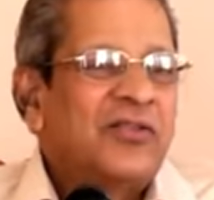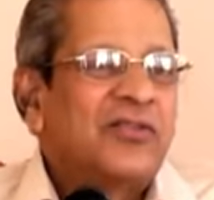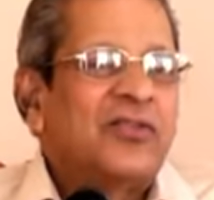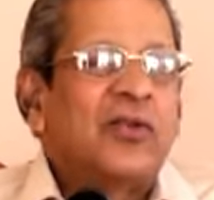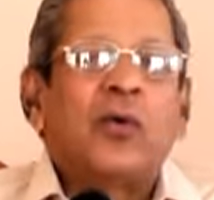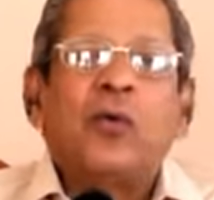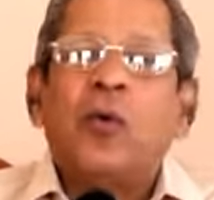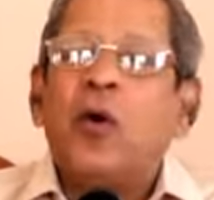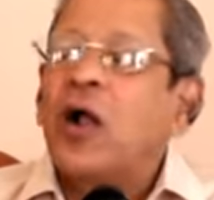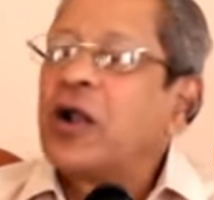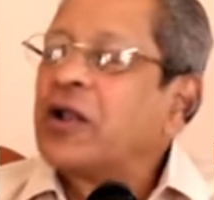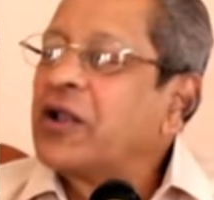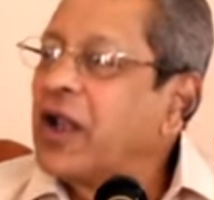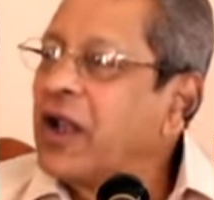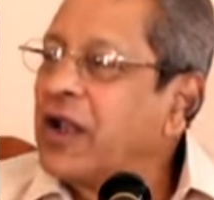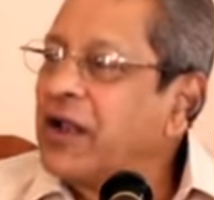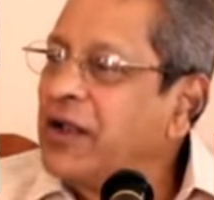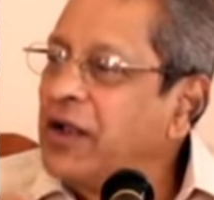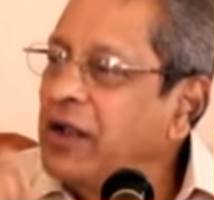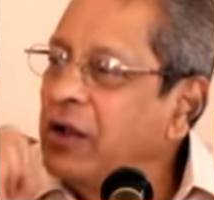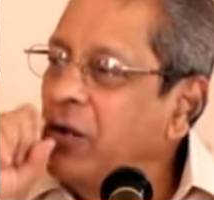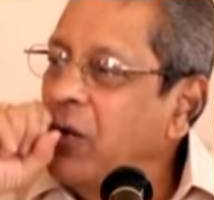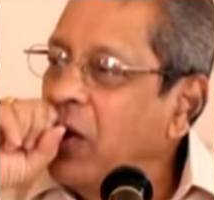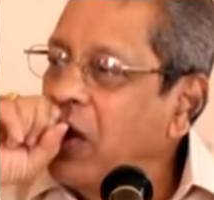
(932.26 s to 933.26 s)
So what I
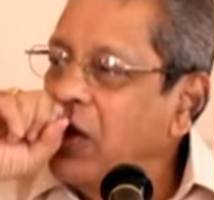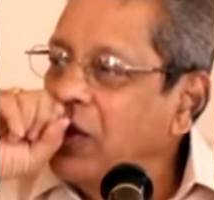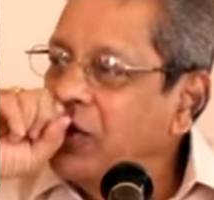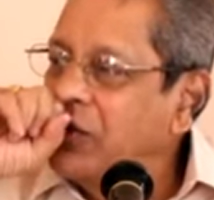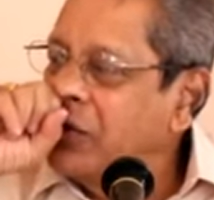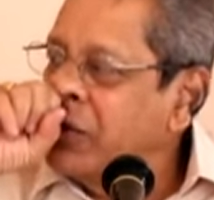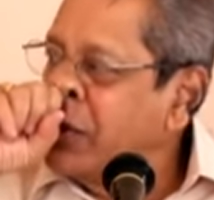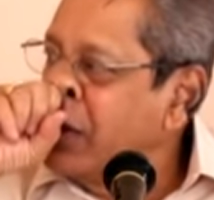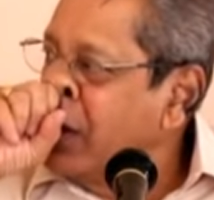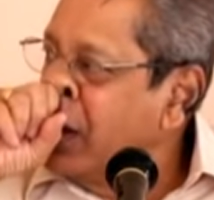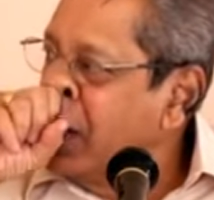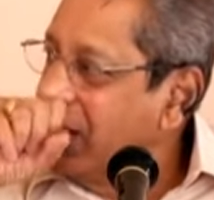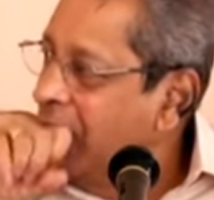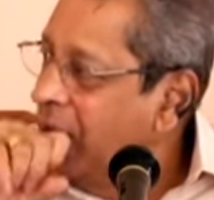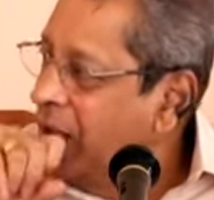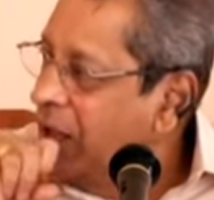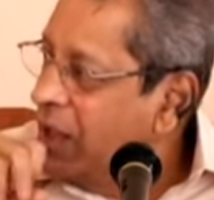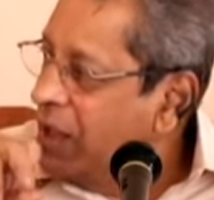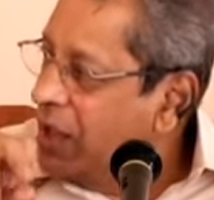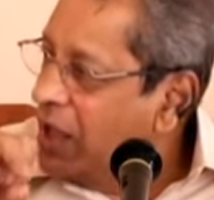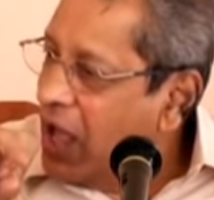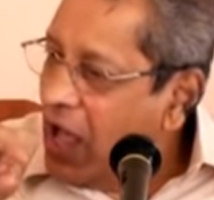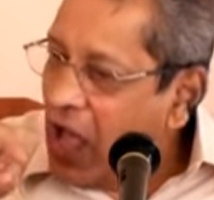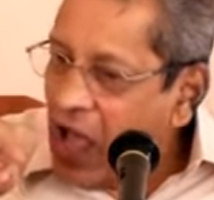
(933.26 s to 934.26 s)
did was,
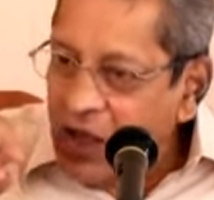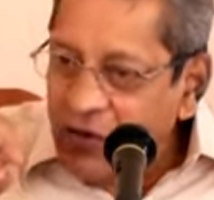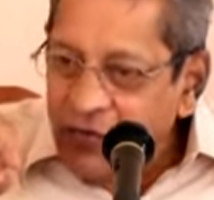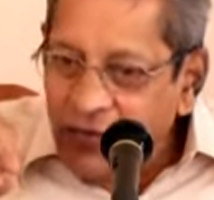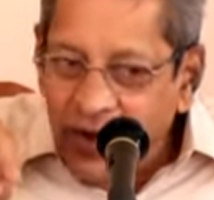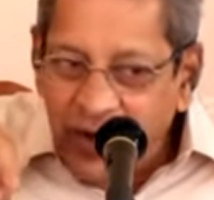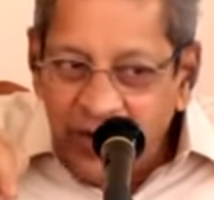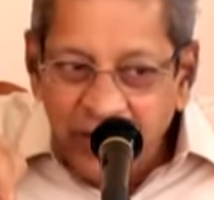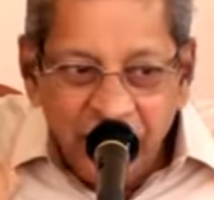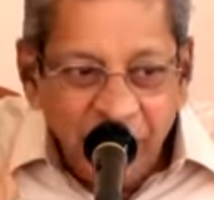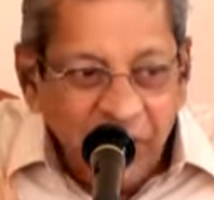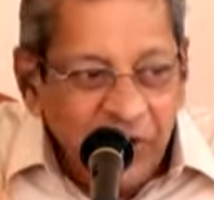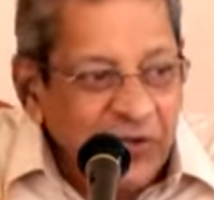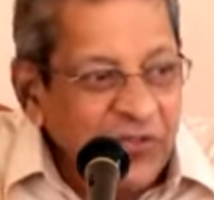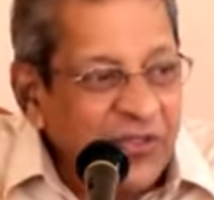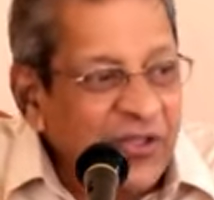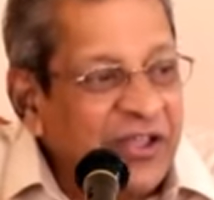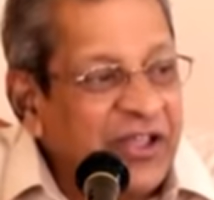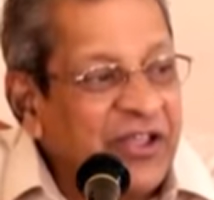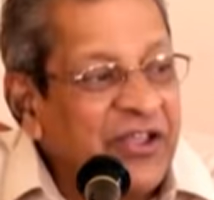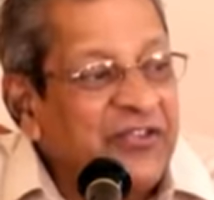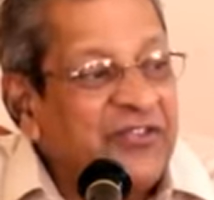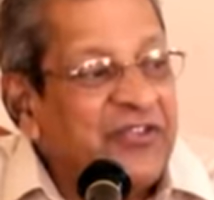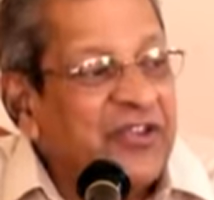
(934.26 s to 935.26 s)
I went into
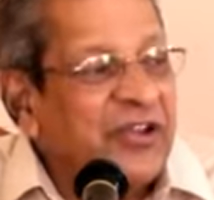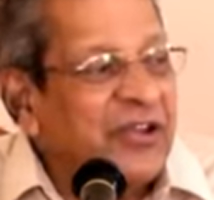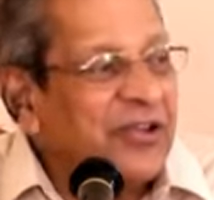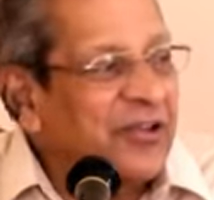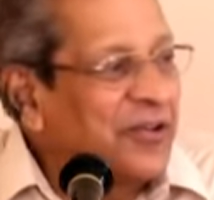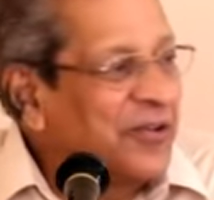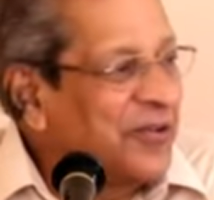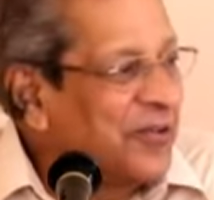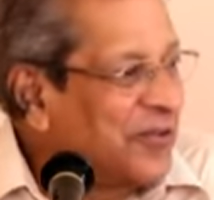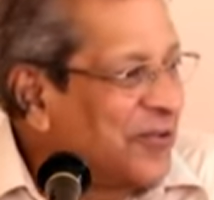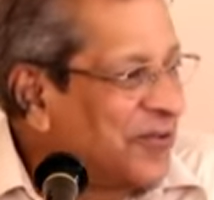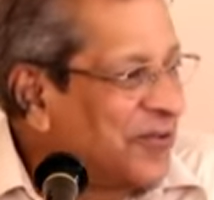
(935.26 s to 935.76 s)
the kitchen.